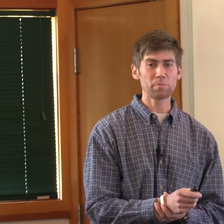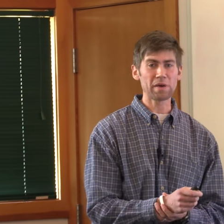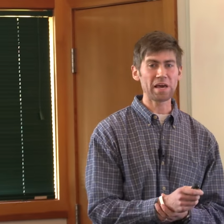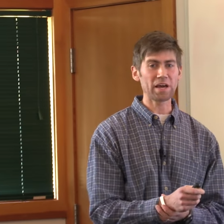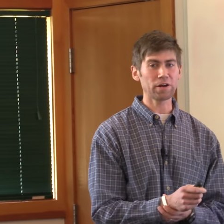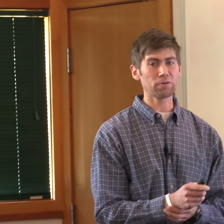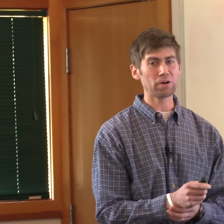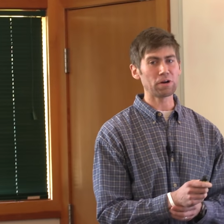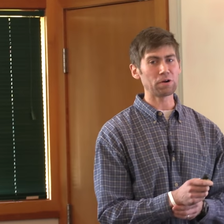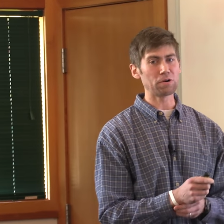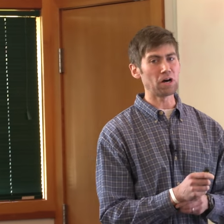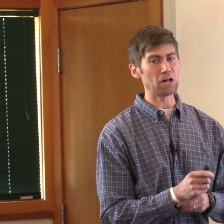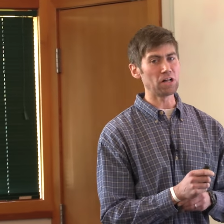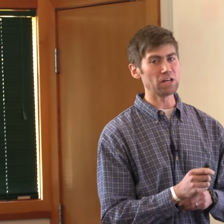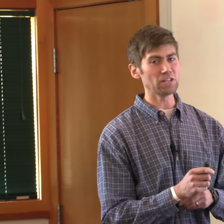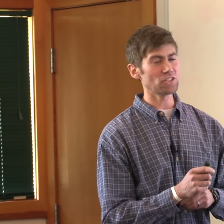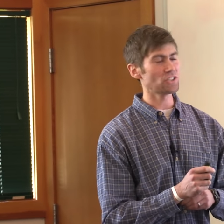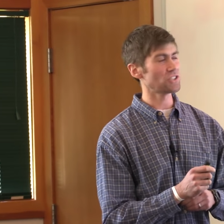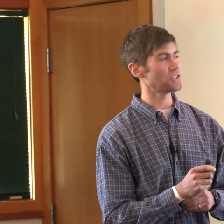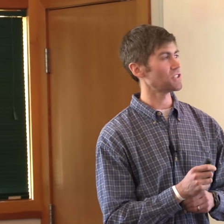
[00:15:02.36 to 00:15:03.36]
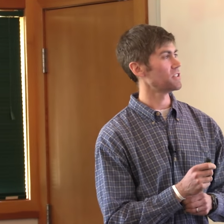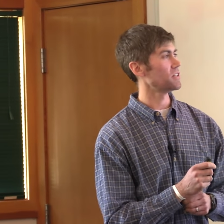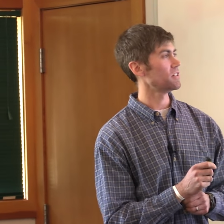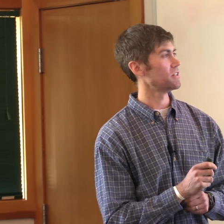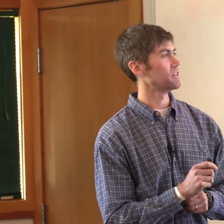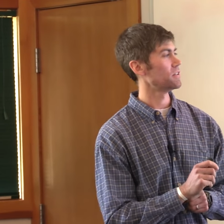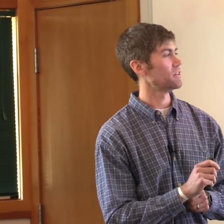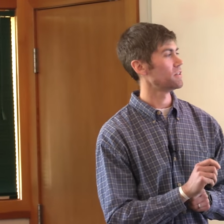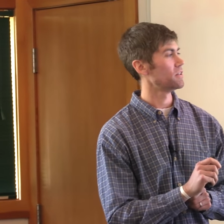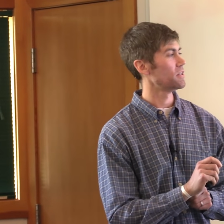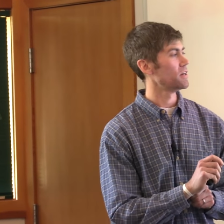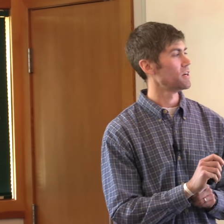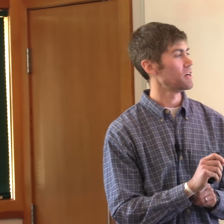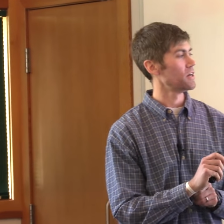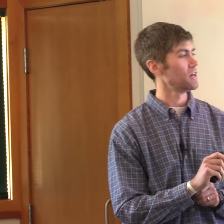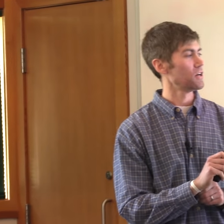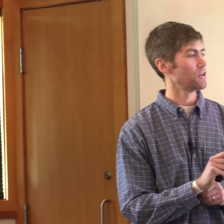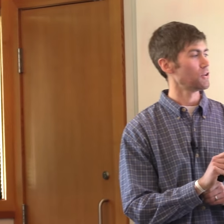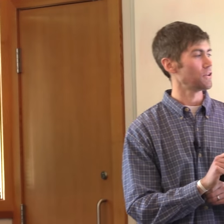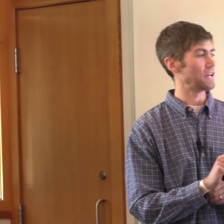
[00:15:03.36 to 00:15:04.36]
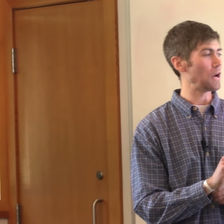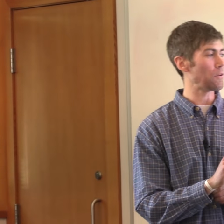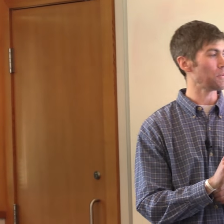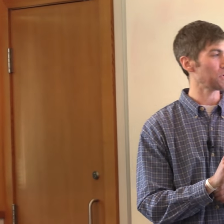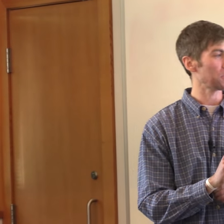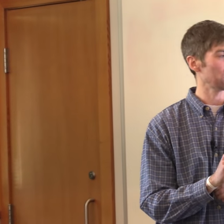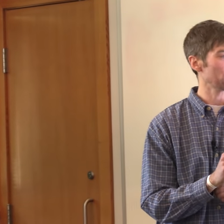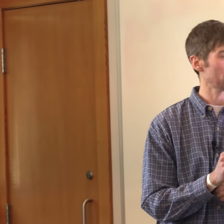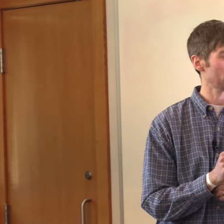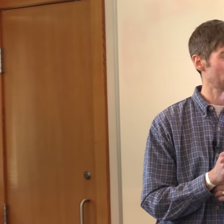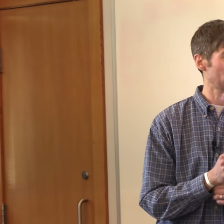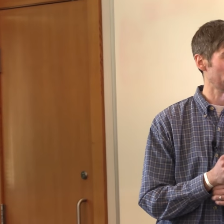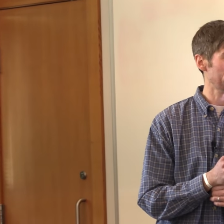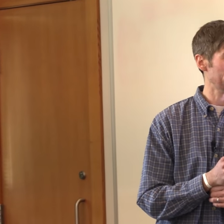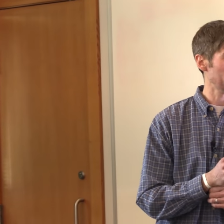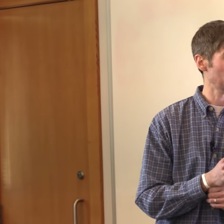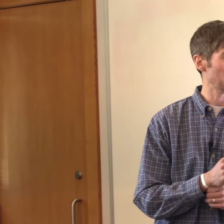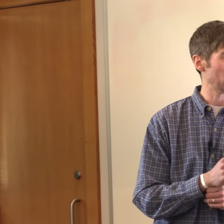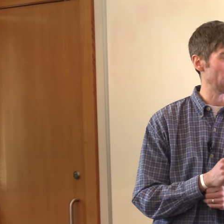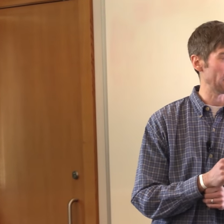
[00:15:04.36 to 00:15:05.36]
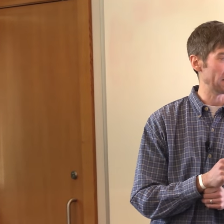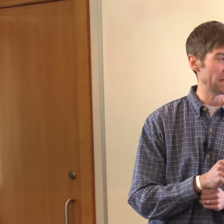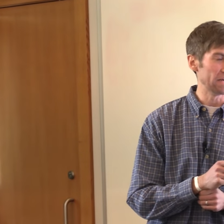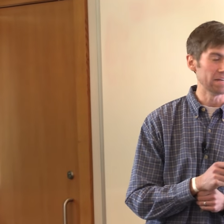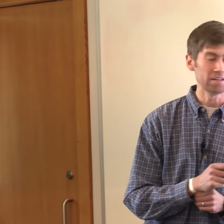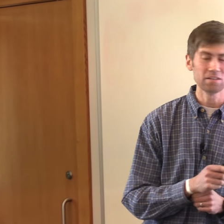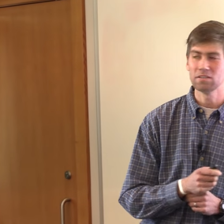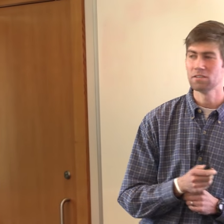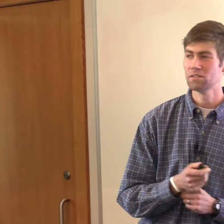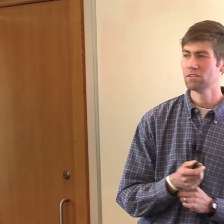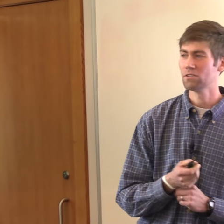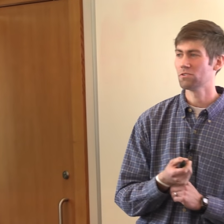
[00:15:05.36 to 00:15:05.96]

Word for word: the background knowledge. Now we can look at our flow data.